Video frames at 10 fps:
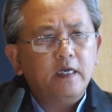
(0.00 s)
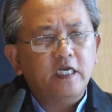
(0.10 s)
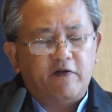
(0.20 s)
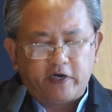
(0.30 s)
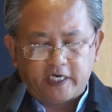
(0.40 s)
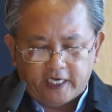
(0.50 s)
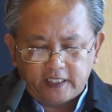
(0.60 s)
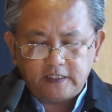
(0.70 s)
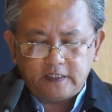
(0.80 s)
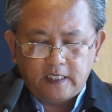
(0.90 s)

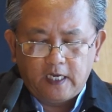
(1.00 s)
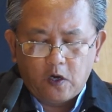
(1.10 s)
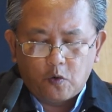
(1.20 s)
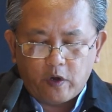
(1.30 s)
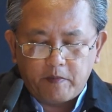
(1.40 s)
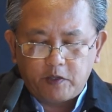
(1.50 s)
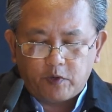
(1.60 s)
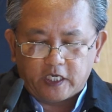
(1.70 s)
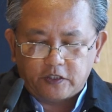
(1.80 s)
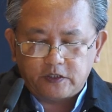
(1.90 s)
Nevertheless, women
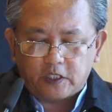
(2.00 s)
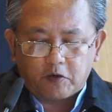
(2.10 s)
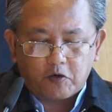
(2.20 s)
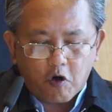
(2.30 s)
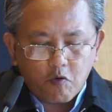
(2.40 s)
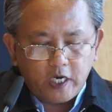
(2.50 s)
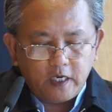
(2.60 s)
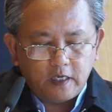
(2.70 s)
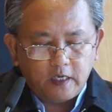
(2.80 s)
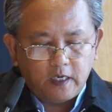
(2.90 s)
religious are
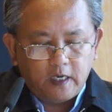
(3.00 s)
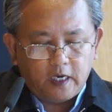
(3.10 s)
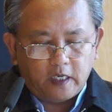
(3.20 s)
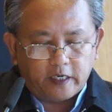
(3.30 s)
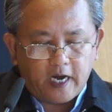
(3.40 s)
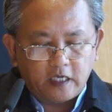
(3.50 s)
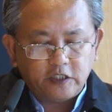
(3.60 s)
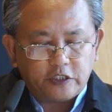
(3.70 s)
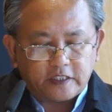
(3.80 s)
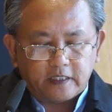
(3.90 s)
growing in their
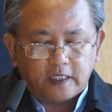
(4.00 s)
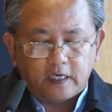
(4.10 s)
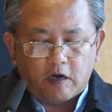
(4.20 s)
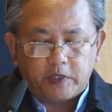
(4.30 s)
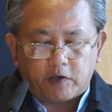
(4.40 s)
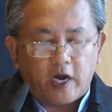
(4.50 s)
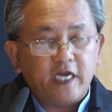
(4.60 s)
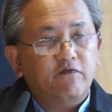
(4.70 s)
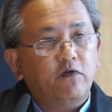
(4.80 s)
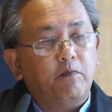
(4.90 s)
understanding of their
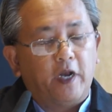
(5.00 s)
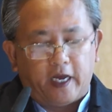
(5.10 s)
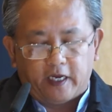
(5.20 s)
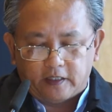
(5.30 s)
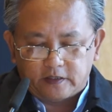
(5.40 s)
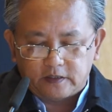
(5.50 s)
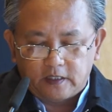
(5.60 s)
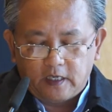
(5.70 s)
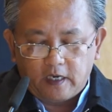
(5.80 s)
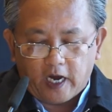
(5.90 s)
rightful place
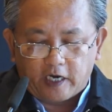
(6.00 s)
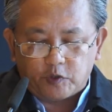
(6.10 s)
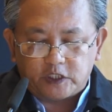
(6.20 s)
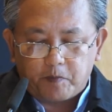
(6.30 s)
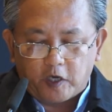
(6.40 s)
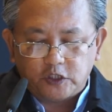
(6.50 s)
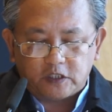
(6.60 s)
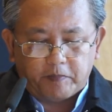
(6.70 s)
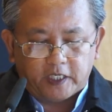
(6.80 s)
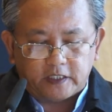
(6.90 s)
and
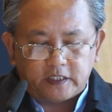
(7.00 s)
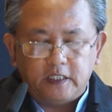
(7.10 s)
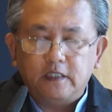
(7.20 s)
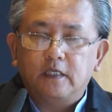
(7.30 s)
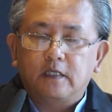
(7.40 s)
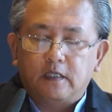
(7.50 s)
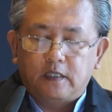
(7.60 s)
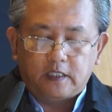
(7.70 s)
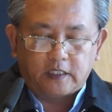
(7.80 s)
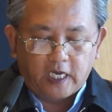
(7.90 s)
responsibility
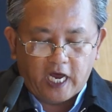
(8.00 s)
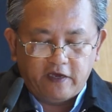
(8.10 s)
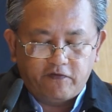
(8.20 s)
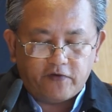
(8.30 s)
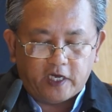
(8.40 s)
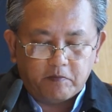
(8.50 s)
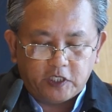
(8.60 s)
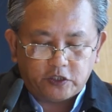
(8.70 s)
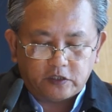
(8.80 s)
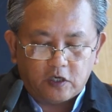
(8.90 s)
in the life and
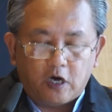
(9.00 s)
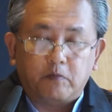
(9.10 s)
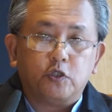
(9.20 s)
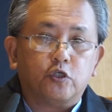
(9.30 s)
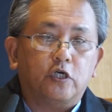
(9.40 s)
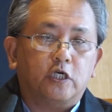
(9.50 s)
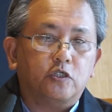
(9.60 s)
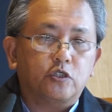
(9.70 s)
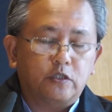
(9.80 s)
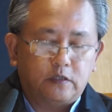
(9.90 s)
mission of the
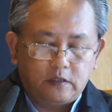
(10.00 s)
church.